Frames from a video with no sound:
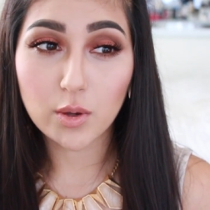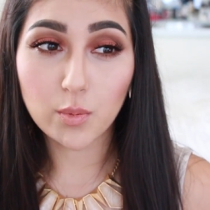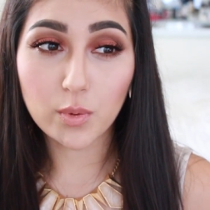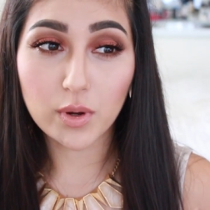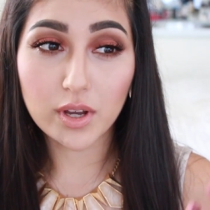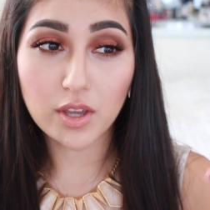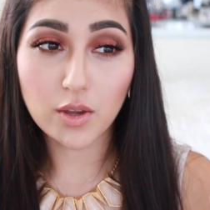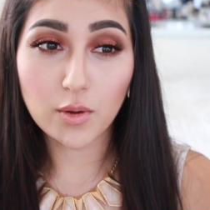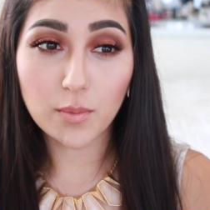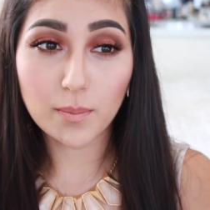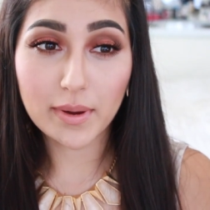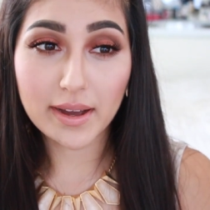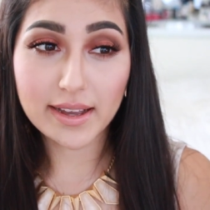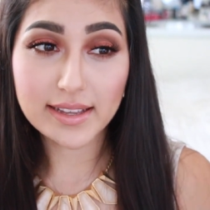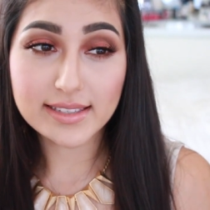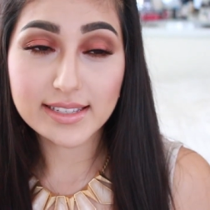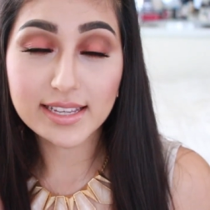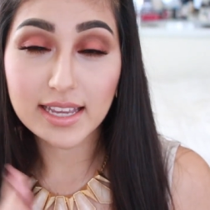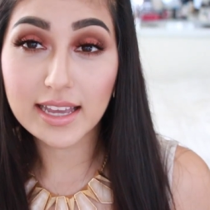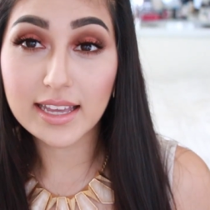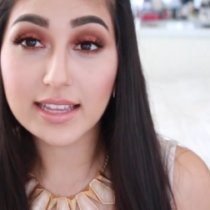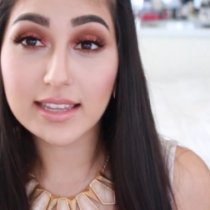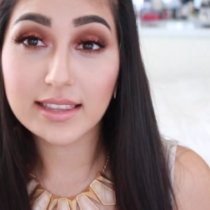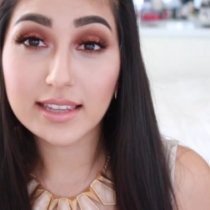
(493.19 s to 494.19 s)
when you buy
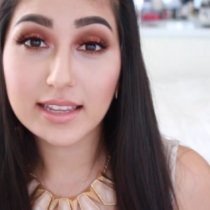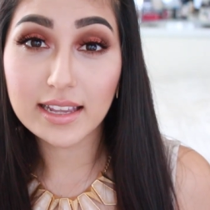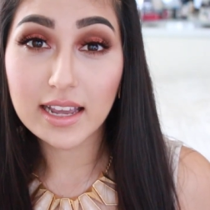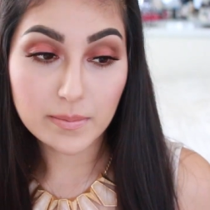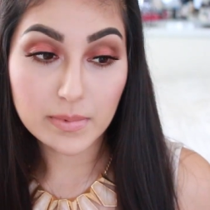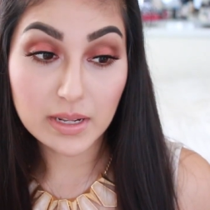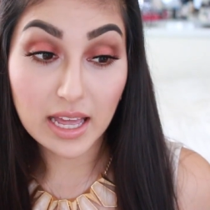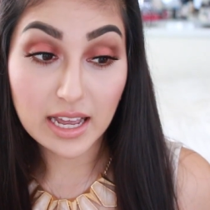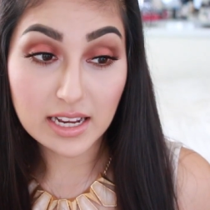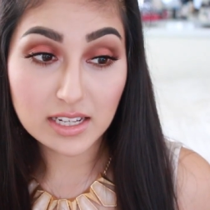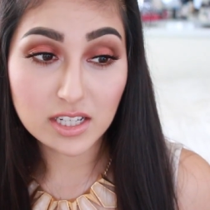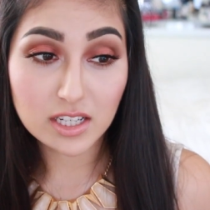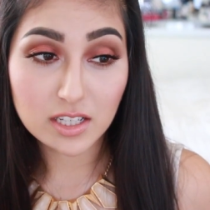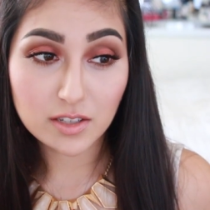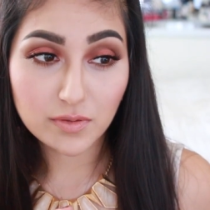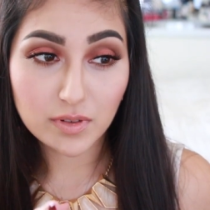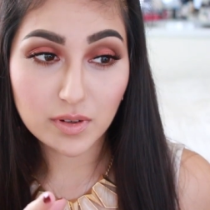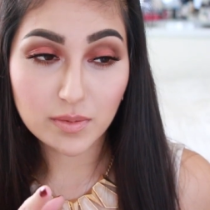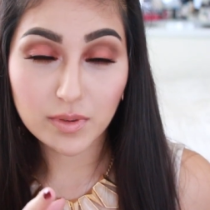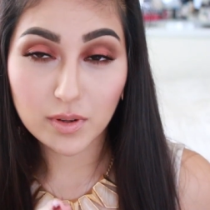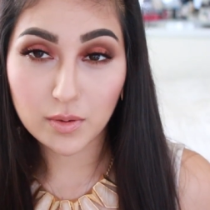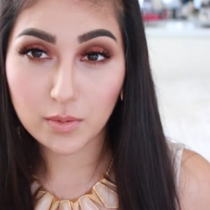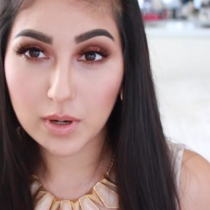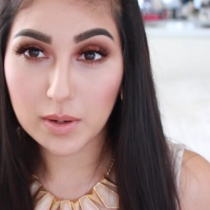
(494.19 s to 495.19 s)
10 lashes
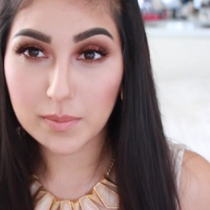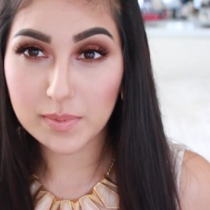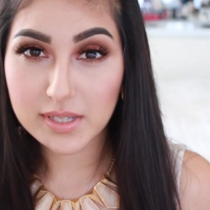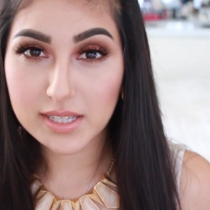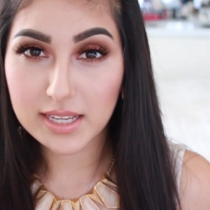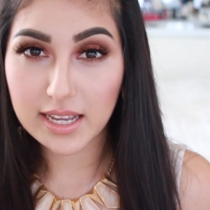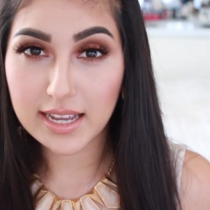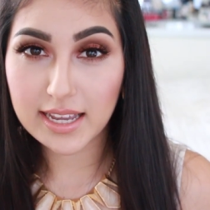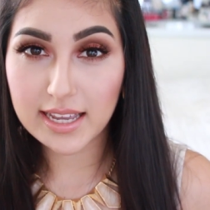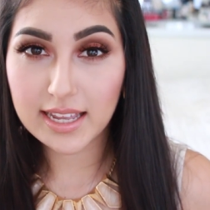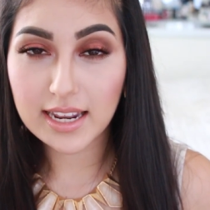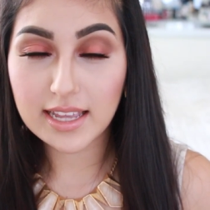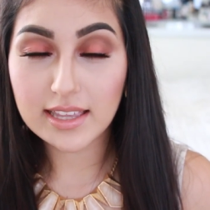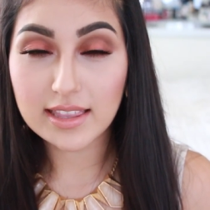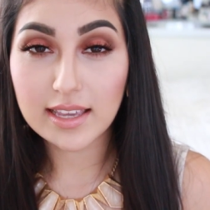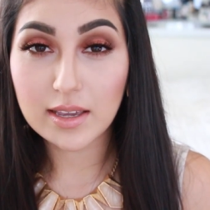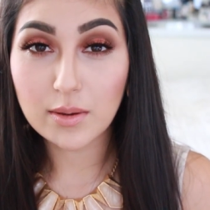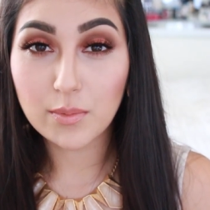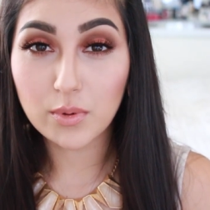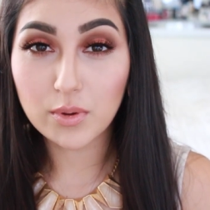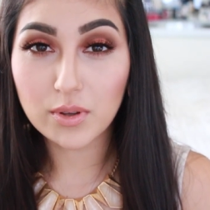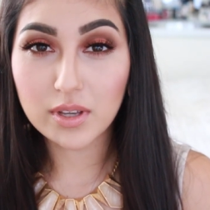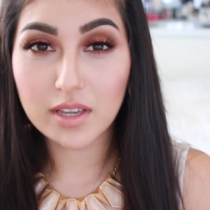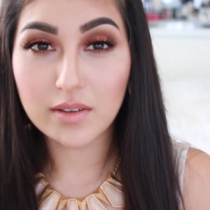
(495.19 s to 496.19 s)
from their website,
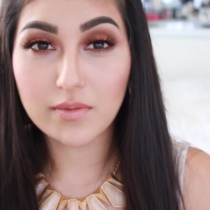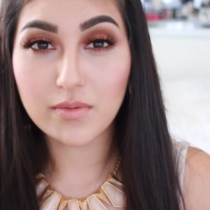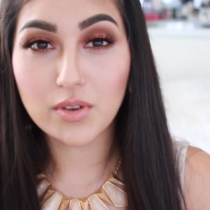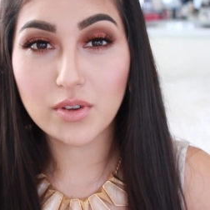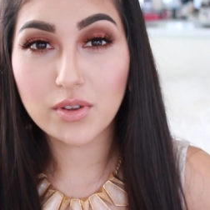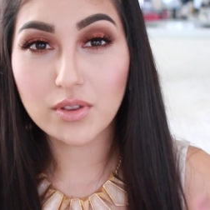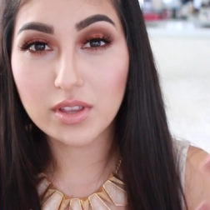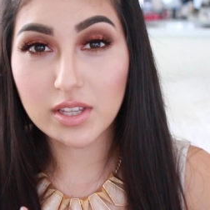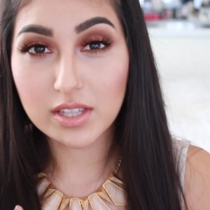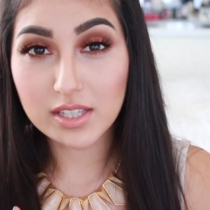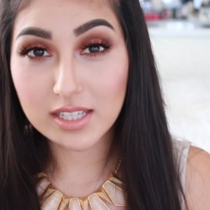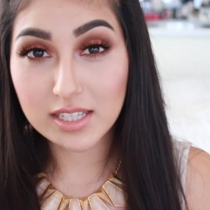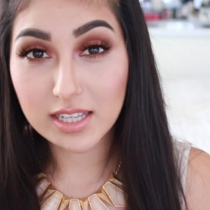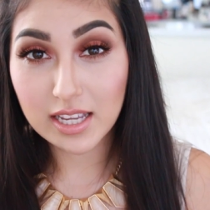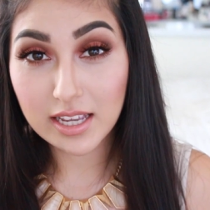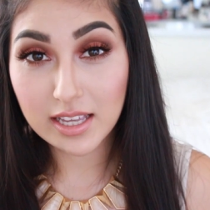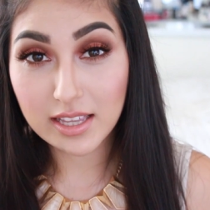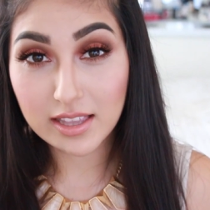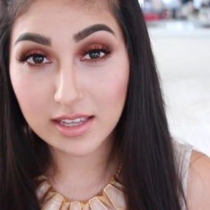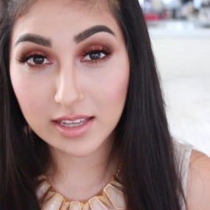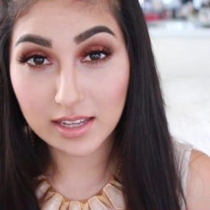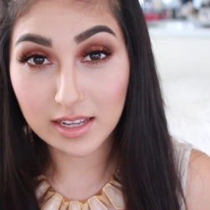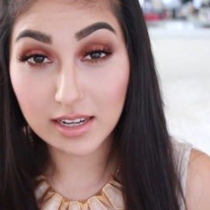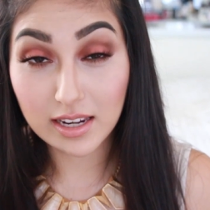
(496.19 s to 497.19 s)
they will give you the
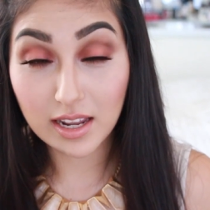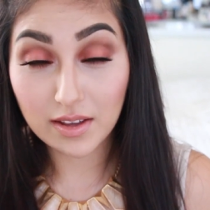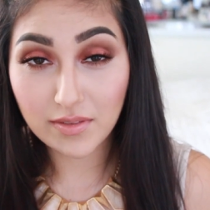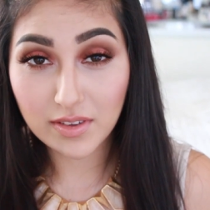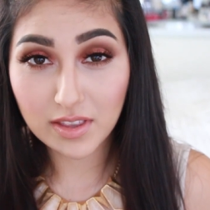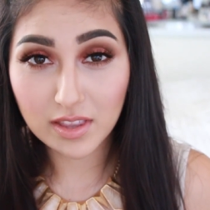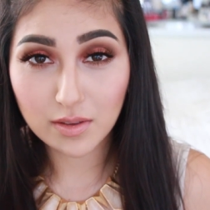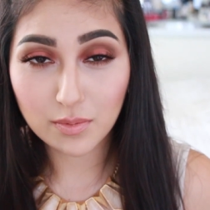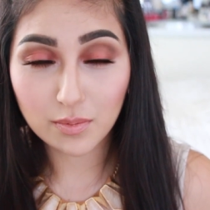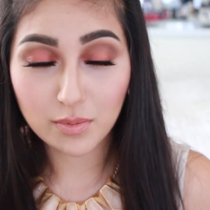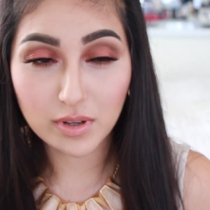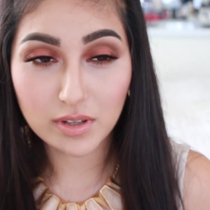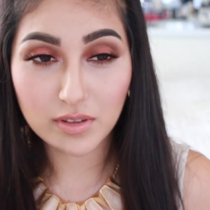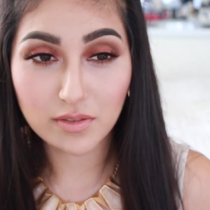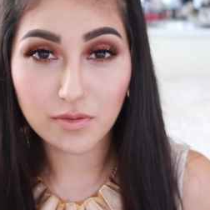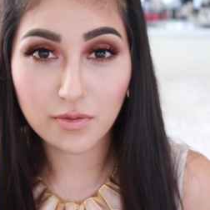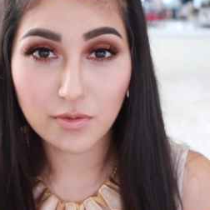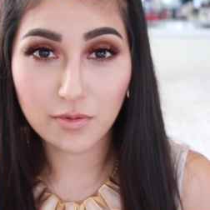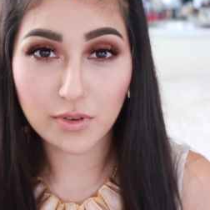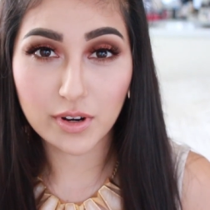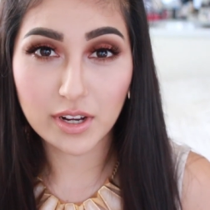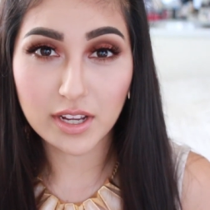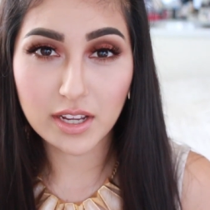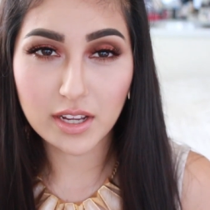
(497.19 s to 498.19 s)
11th one
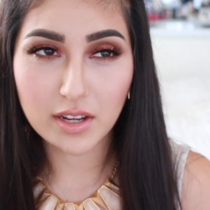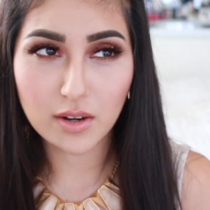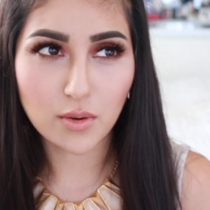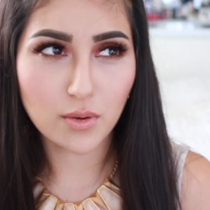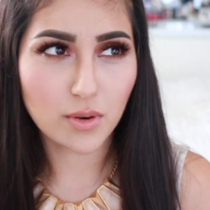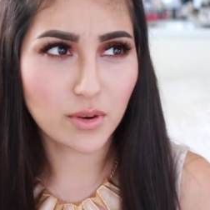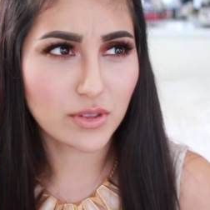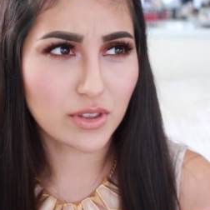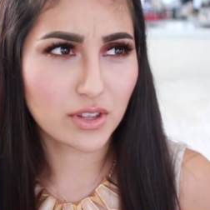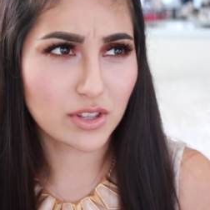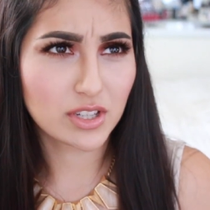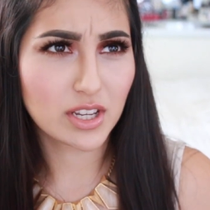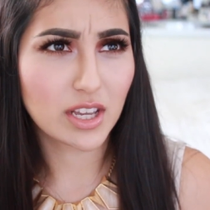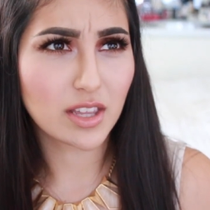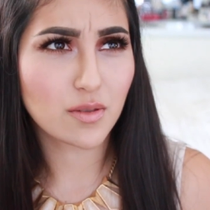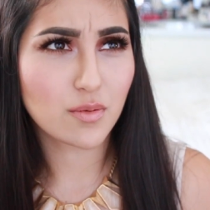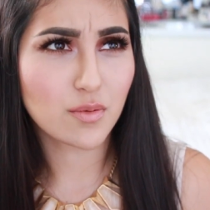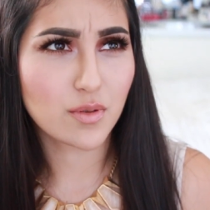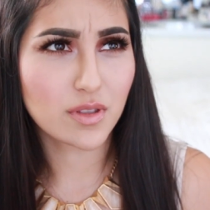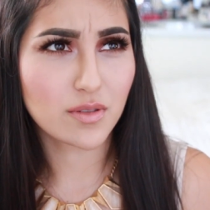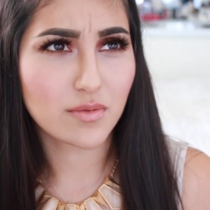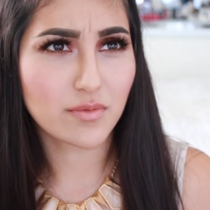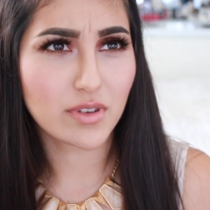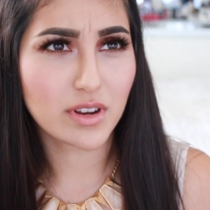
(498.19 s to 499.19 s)
free, or the 10th
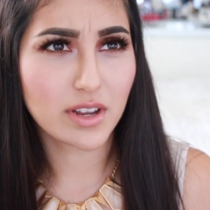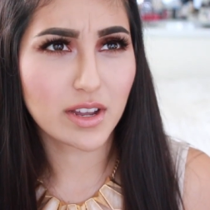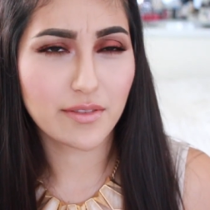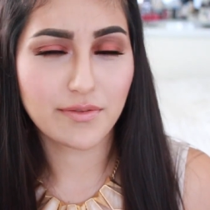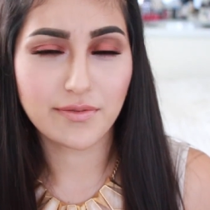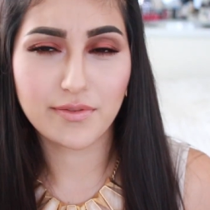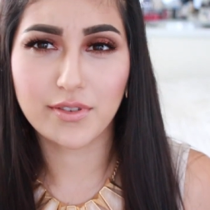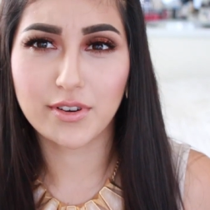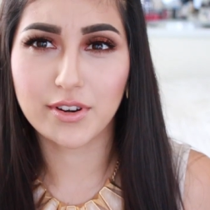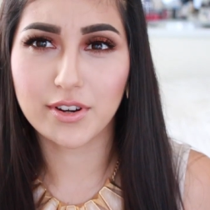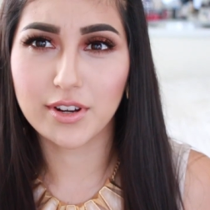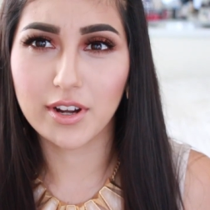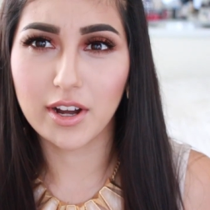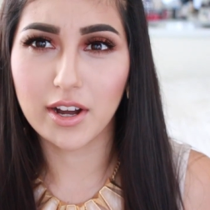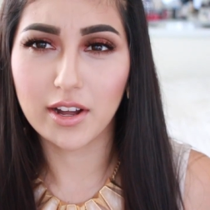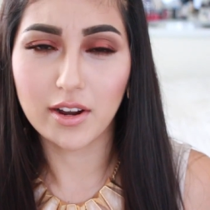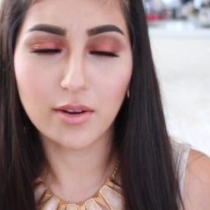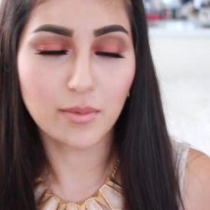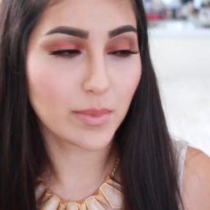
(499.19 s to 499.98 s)
one free. I forgot.